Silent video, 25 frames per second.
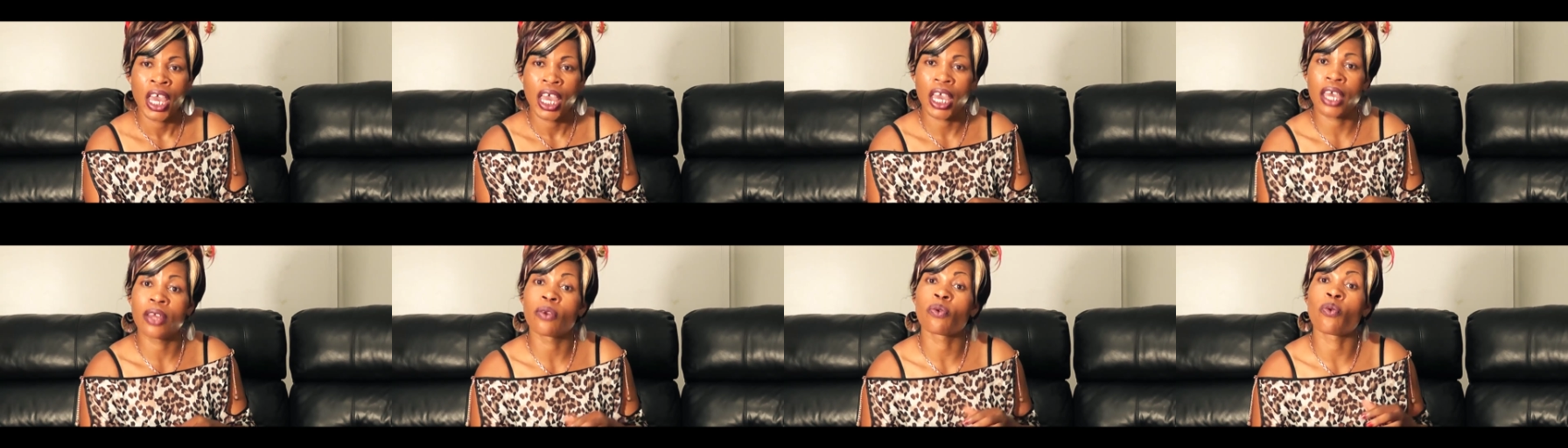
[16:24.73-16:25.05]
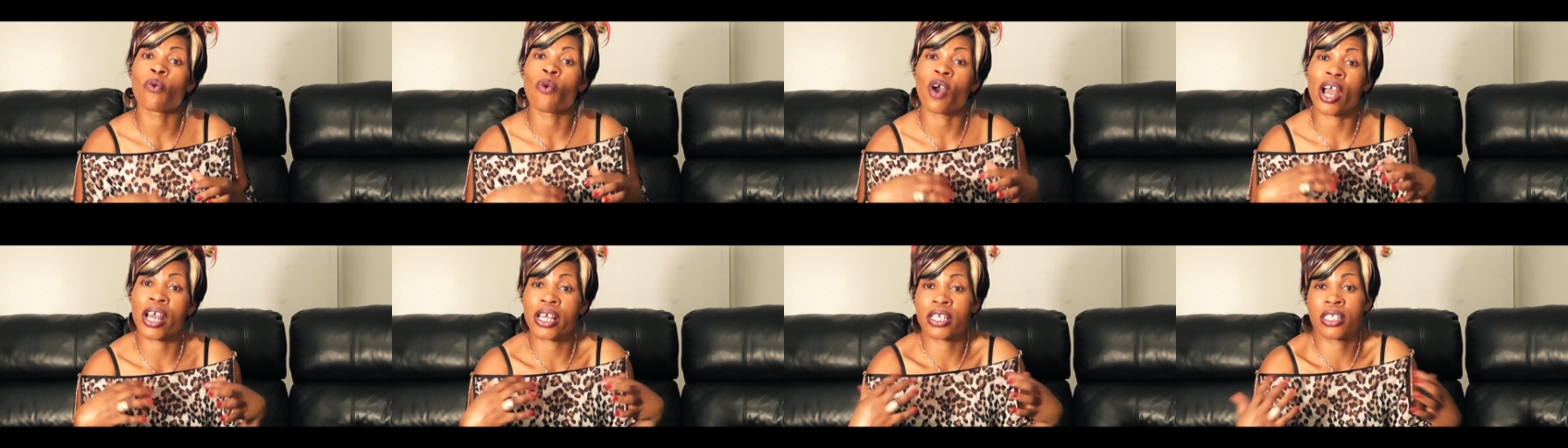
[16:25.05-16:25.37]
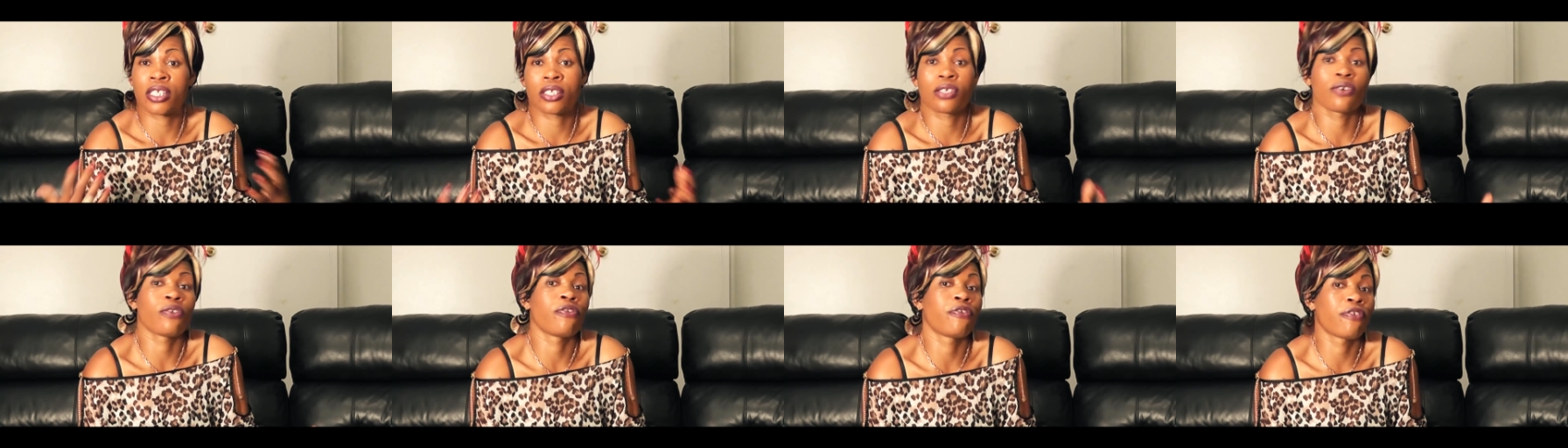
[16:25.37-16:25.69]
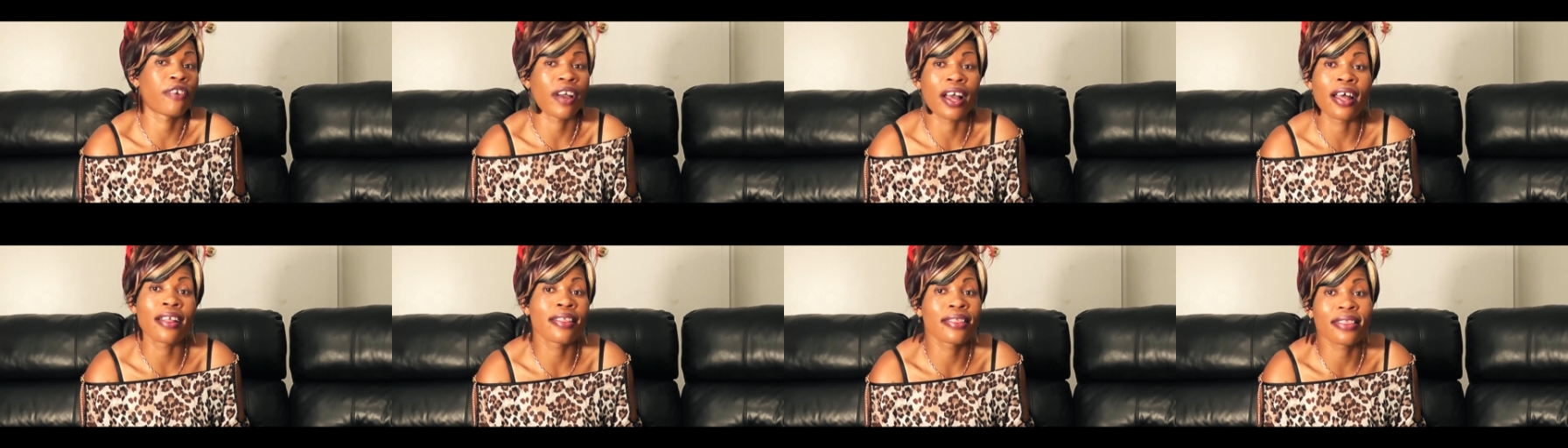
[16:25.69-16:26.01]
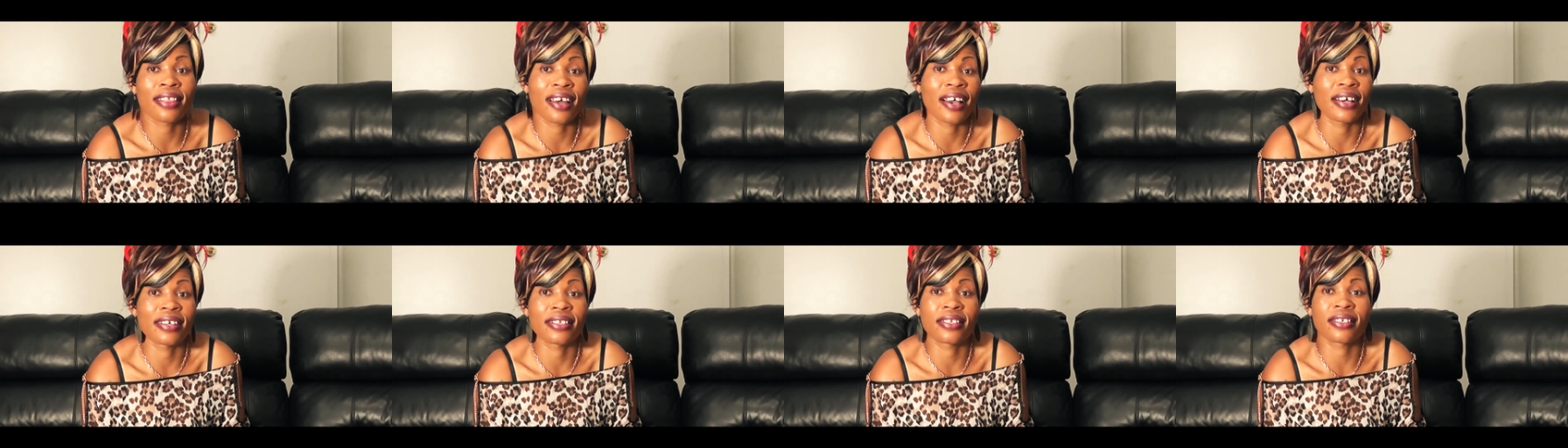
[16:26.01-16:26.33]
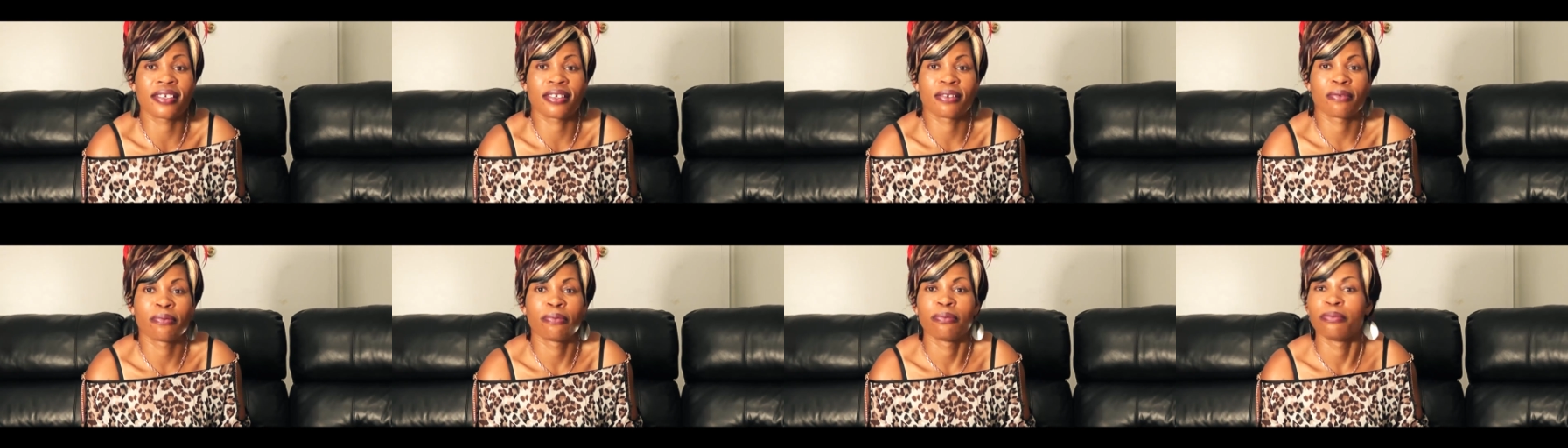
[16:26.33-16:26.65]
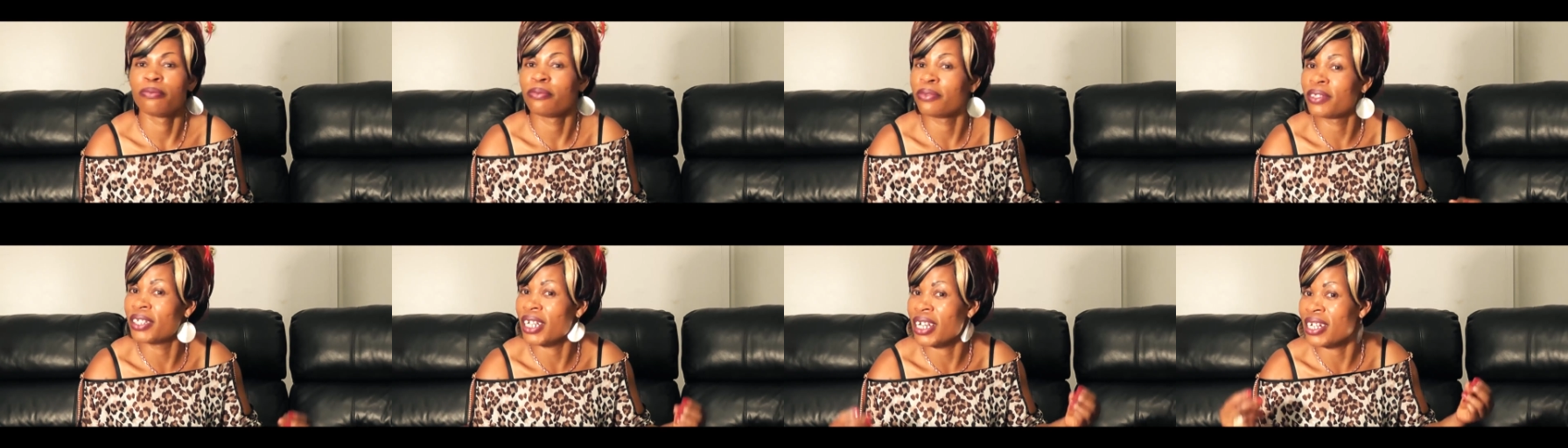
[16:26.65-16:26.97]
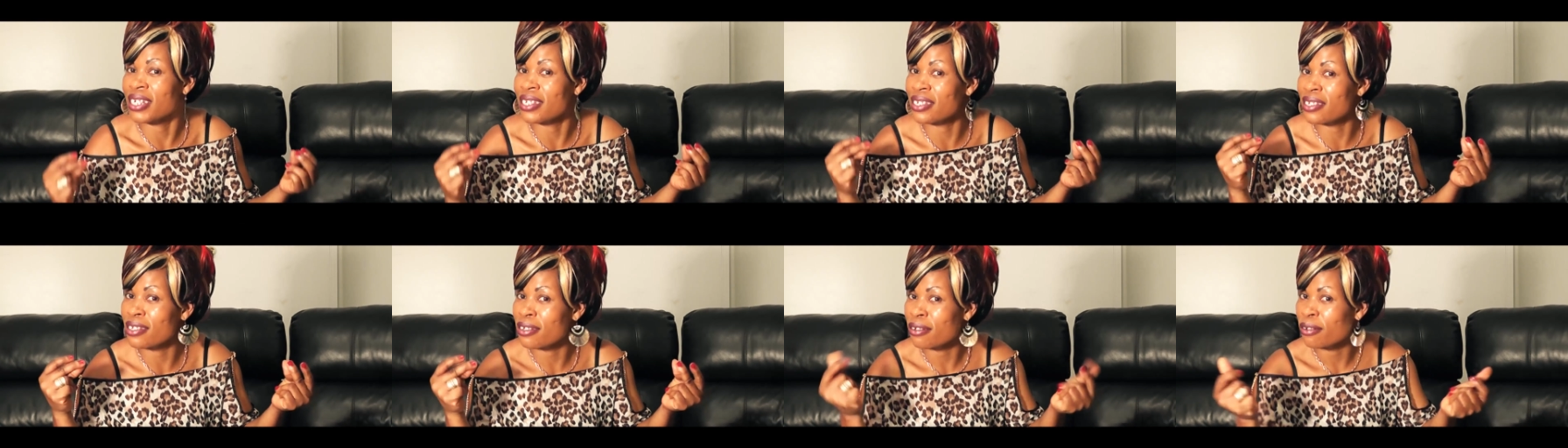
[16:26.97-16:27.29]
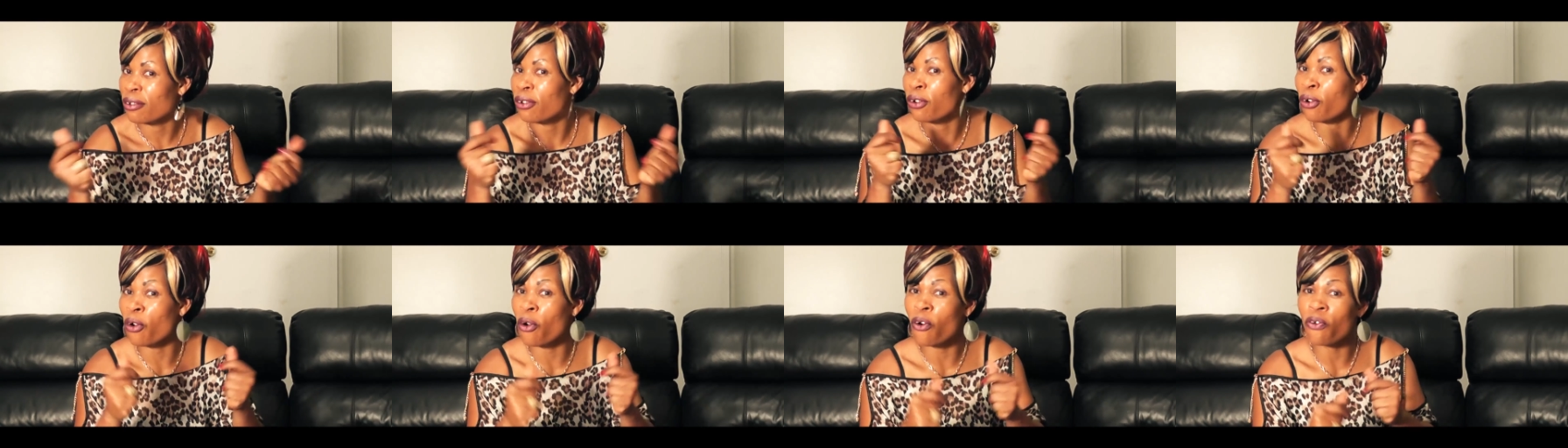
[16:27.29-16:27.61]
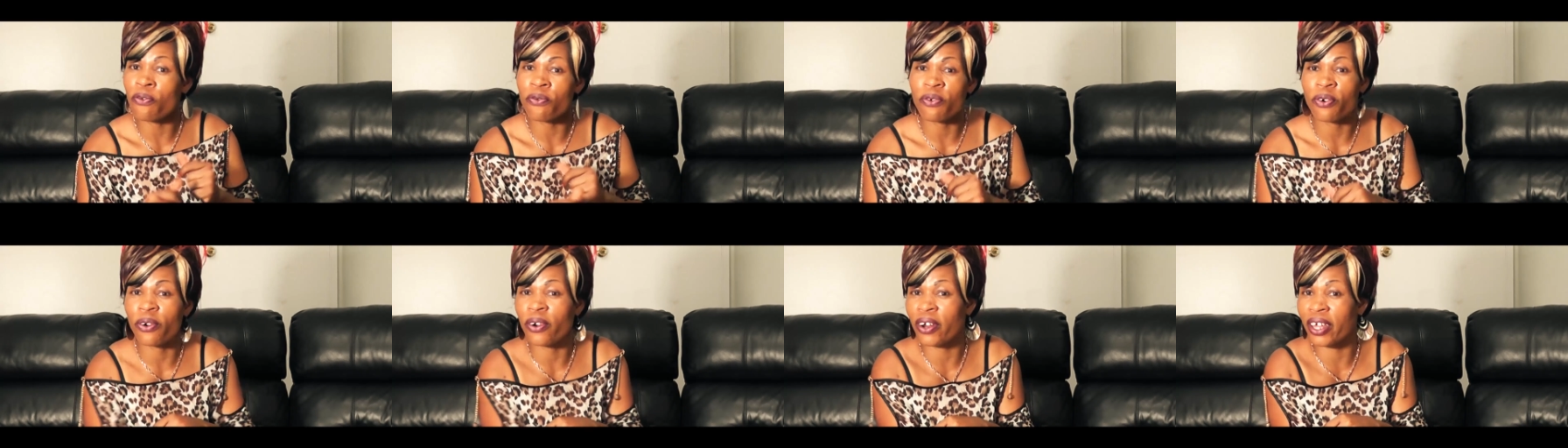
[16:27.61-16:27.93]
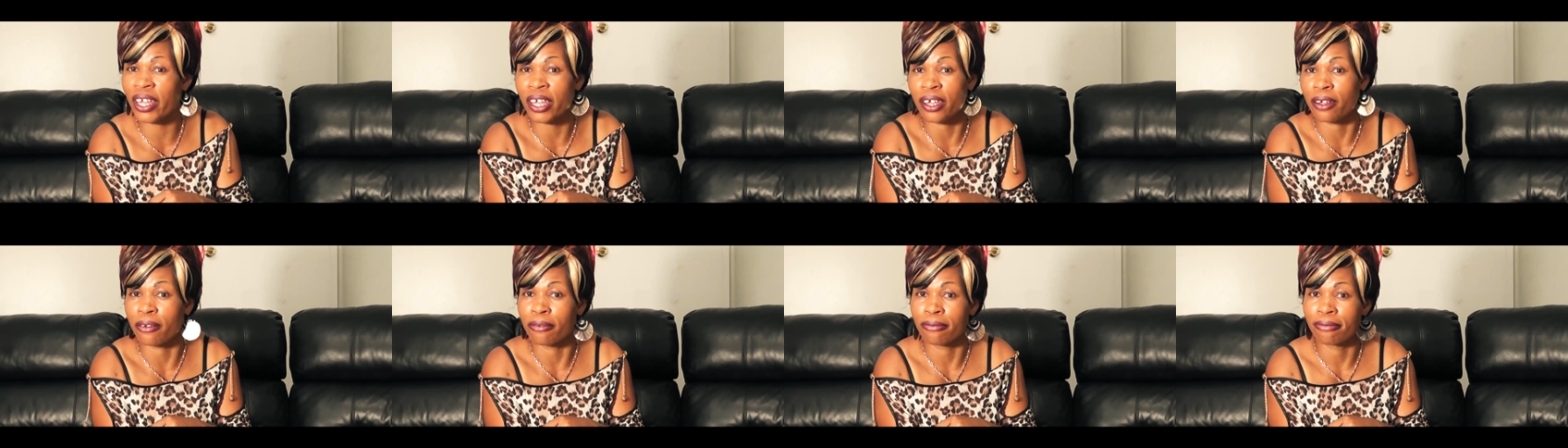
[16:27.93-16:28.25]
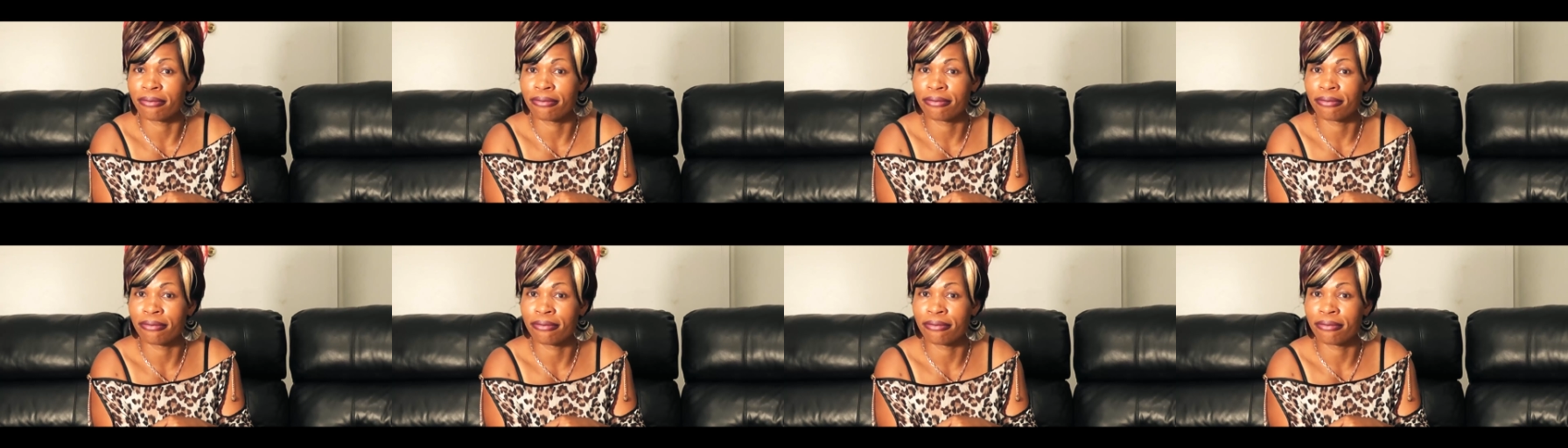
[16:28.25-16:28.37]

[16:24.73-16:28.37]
And once you found that, just go for it.